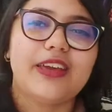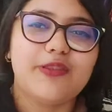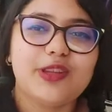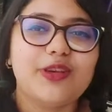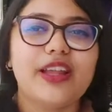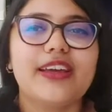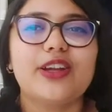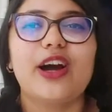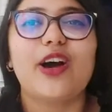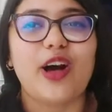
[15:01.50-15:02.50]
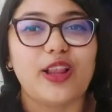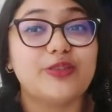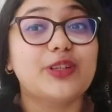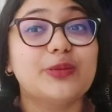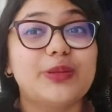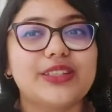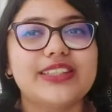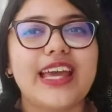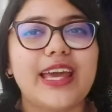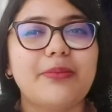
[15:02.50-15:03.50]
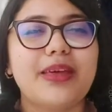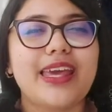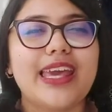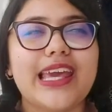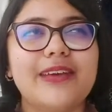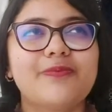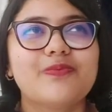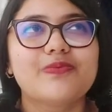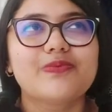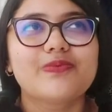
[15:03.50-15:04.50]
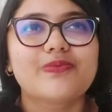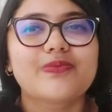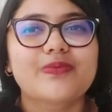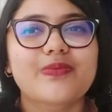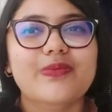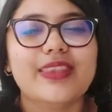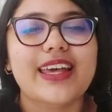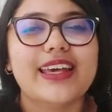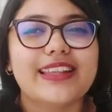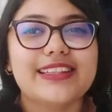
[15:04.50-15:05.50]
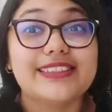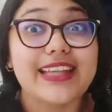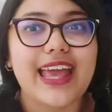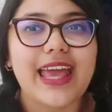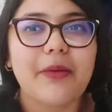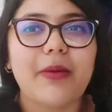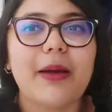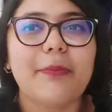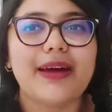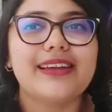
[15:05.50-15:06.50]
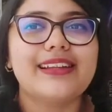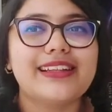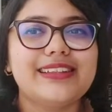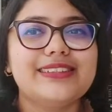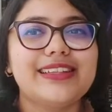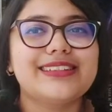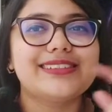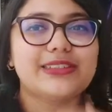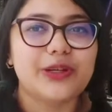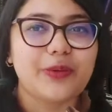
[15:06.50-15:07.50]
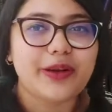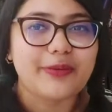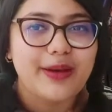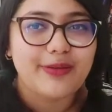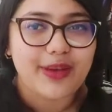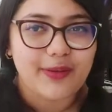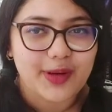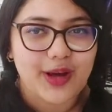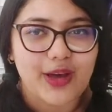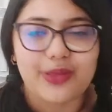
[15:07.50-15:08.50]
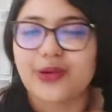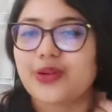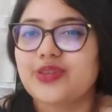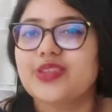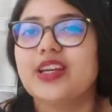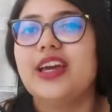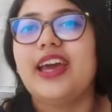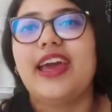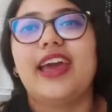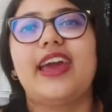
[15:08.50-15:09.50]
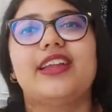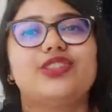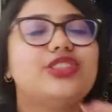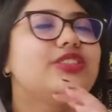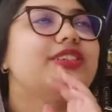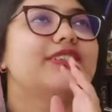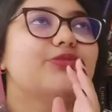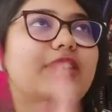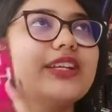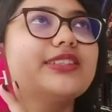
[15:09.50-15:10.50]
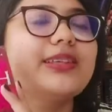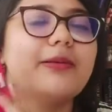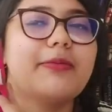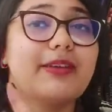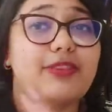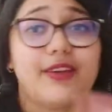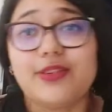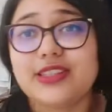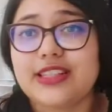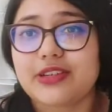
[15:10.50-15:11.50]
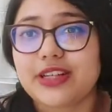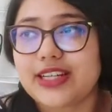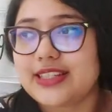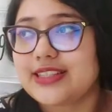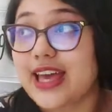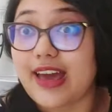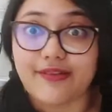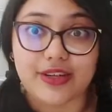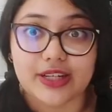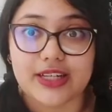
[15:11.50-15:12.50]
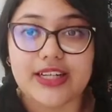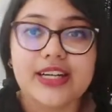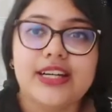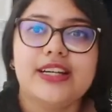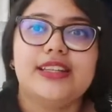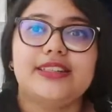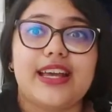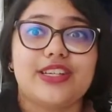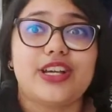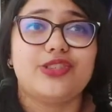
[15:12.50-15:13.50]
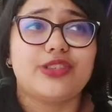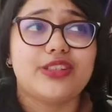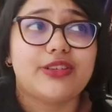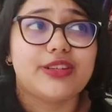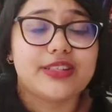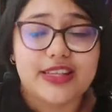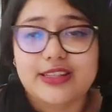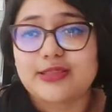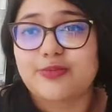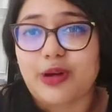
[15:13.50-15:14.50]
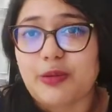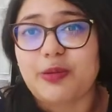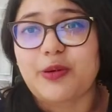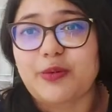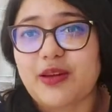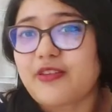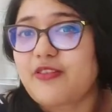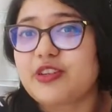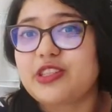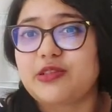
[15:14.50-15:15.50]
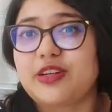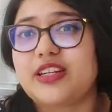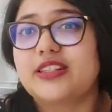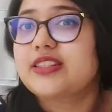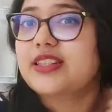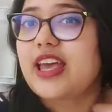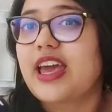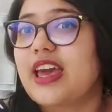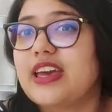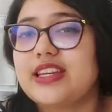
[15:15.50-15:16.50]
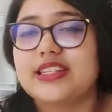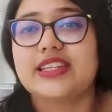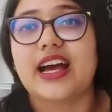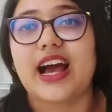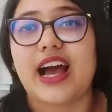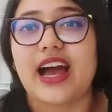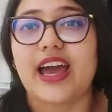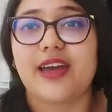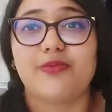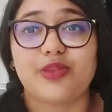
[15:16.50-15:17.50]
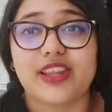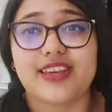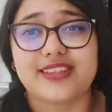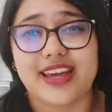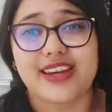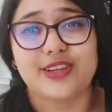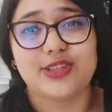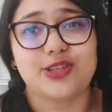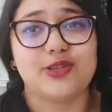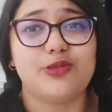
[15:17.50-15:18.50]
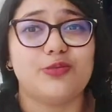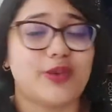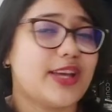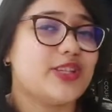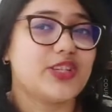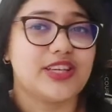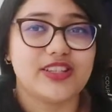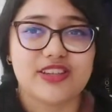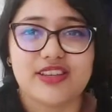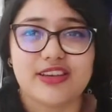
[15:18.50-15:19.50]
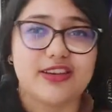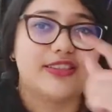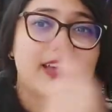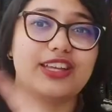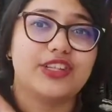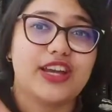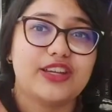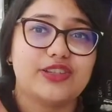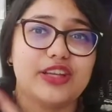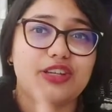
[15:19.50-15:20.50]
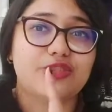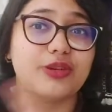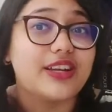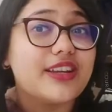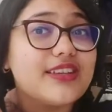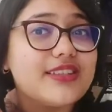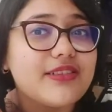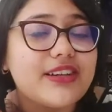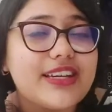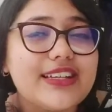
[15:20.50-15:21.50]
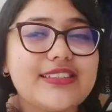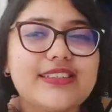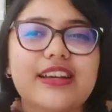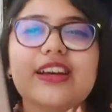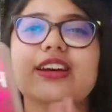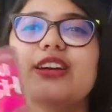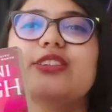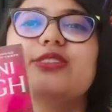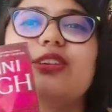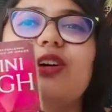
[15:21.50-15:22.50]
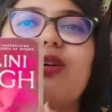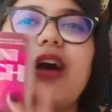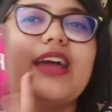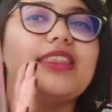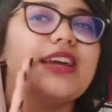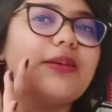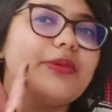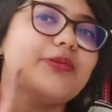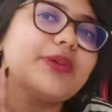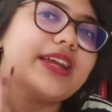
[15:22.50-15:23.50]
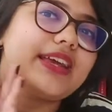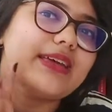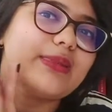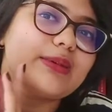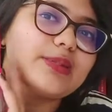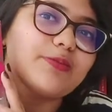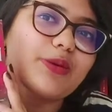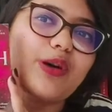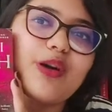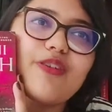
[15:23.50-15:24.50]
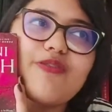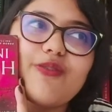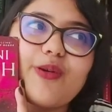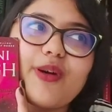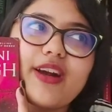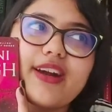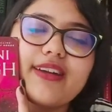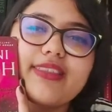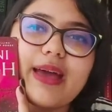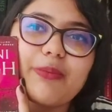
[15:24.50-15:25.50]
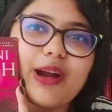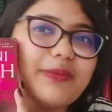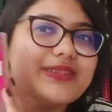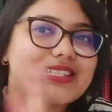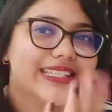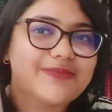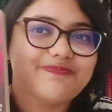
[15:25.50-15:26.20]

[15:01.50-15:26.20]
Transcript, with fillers: even though like not all of her books hit me the same, but Nalini Singh is still one of my favorite authors and she has written some of my favorite series ever. Psy-Changeling series is probably one of my favorite series, and I'm really excited to branch into the Psy-Changeling Trinity series. So I think I'll be reading this book for that prompt.